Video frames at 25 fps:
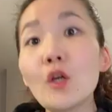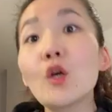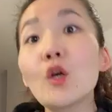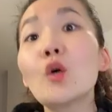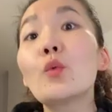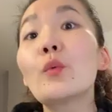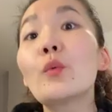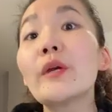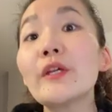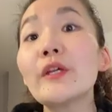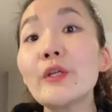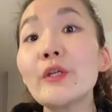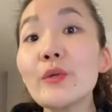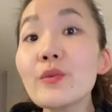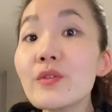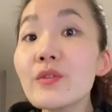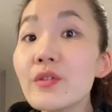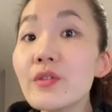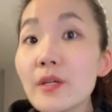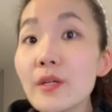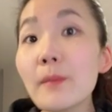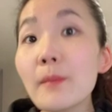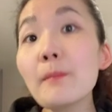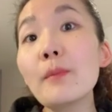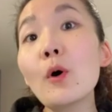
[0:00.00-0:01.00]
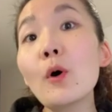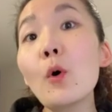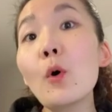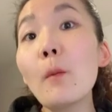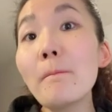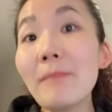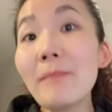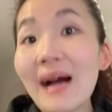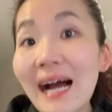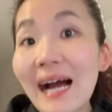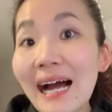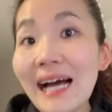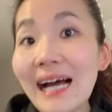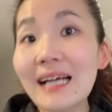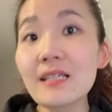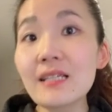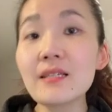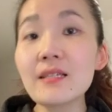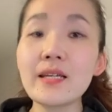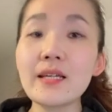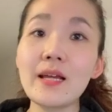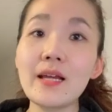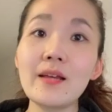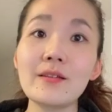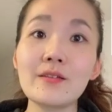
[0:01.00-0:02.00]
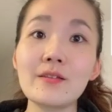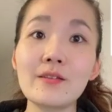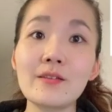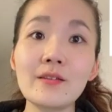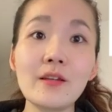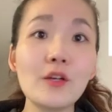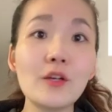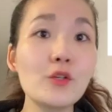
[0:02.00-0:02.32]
We use simple past tense